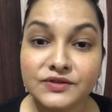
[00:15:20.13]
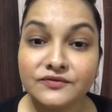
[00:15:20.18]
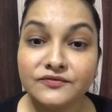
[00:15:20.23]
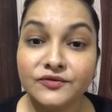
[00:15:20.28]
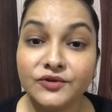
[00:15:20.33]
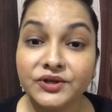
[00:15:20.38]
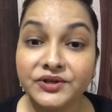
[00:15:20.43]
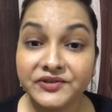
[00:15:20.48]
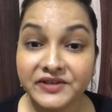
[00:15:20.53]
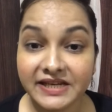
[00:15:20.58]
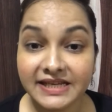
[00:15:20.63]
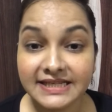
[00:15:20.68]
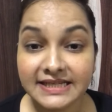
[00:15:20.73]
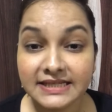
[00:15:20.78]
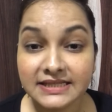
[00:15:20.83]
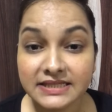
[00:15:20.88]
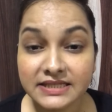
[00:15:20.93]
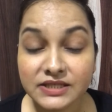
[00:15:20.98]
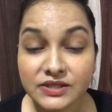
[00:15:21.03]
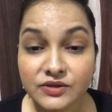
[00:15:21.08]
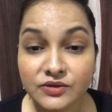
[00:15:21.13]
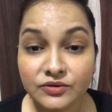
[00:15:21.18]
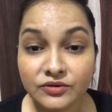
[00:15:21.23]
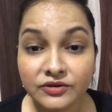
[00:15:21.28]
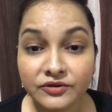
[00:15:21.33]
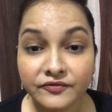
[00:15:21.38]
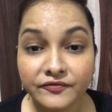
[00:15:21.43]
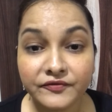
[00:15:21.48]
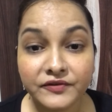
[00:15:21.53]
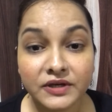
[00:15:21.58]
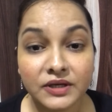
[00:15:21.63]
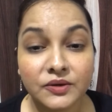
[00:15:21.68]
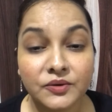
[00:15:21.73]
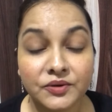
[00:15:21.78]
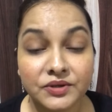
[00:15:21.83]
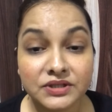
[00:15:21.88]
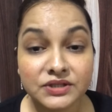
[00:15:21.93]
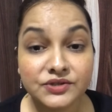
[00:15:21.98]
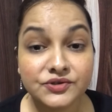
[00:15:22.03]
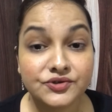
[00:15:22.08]
For creating this look, we are
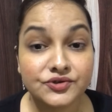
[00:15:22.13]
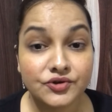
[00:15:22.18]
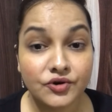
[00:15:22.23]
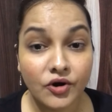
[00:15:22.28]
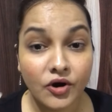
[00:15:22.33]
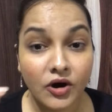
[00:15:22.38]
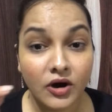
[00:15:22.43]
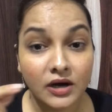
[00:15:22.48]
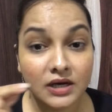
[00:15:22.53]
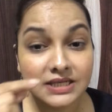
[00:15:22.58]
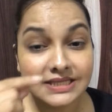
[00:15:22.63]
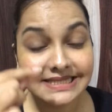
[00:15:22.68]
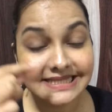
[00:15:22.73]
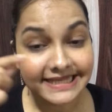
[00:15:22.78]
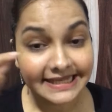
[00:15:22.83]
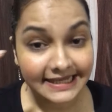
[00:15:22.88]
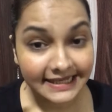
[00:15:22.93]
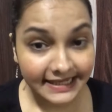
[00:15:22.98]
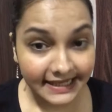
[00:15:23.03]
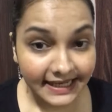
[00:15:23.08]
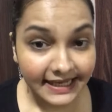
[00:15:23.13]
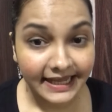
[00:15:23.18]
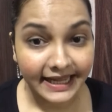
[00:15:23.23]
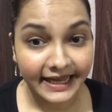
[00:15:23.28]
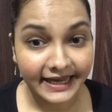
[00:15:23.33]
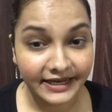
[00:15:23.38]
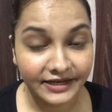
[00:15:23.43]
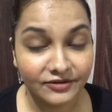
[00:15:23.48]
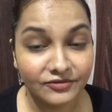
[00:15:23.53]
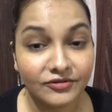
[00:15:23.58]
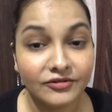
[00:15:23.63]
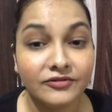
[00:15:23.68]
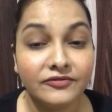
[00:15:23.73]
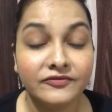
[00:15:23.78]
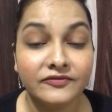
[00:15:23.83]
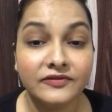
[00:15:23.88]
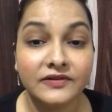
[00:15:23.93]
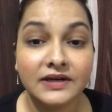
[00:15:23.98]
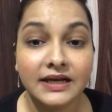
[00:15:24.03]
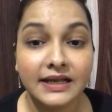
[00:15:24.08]
gonna draw a single line
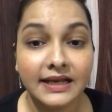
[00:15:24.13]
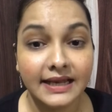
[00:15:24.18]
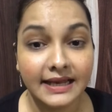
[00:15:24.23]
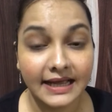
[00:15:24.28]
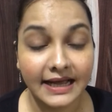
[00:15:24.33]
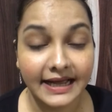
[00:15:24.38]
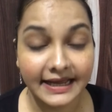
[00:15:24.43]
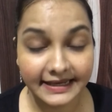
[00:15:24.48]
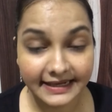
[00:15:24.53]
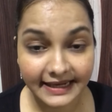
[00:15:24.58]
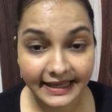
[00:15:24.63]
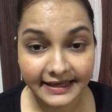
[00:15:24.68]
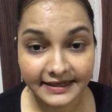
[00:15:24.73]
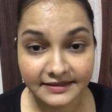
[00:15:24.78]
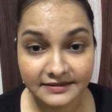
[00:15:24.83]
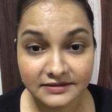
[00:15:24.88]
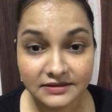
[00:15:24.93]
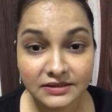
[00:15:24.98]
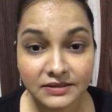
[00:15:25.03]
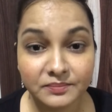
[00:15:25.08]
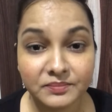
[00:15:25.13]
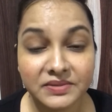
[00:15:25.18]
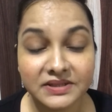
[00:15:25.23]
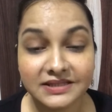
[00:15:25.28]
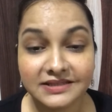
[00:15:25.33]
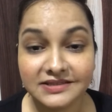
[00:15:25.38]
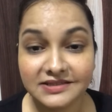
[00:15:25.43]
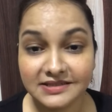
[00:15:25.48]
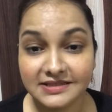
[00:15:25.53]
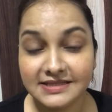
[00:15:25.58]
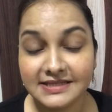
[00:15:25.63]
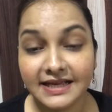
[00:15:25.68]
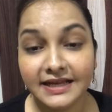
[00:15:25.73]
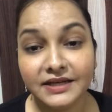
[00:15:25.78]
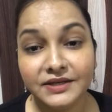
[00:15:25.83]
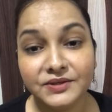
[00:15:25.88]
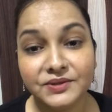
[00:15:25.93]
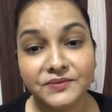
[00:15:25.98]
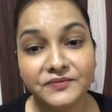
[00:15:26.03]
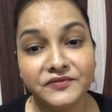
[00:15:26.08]
of eyeliner, but just
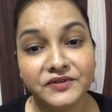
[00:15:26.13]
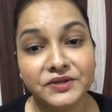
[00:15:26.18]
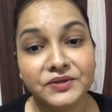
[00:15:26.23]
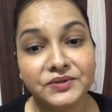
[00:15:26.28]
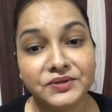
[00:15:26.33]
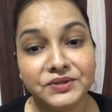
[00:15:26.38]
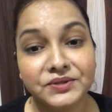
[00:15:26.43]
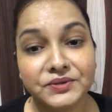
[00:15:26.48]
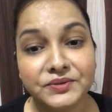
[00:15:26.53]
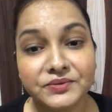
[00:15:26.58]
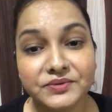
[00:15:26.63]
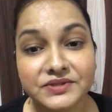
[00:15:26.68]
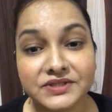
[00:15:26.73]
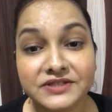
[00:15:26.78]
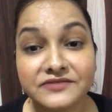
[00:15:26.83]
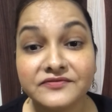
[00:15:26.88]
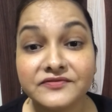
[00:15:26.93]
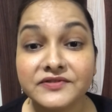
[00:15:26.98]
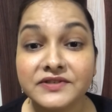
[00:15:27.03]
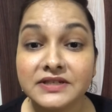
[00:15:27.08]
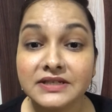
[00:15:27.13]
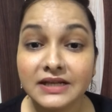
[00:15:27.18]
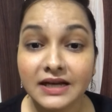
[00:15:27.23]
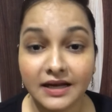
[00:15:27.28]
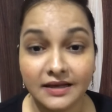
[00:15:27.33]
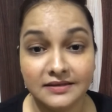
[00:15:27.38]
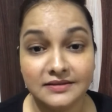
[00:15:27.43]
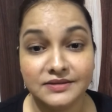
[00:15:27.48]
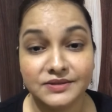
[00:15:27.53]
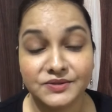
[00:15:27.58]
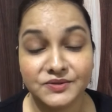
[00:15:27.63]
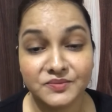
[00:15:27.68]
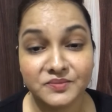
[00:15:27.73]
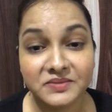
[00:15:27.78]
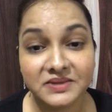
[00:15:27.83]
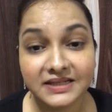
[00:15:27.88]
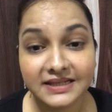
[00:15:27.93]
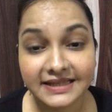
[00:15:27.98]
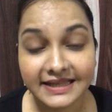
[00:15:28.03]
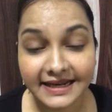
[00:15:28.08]
that we're gonna use different colors to
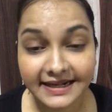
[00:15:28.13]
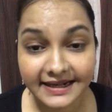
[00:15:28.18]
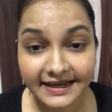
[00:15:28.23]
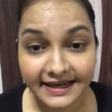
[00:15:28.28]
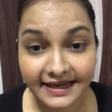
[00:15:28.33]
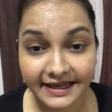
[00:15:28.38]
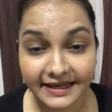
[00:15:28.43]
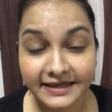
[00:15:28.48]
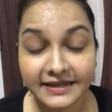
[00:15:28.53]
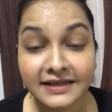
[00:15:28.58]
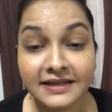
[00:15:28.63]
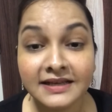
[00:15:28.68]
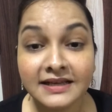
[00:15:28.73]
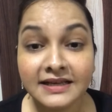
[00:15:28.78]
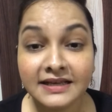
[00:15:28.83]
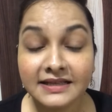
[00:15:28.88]
build that line.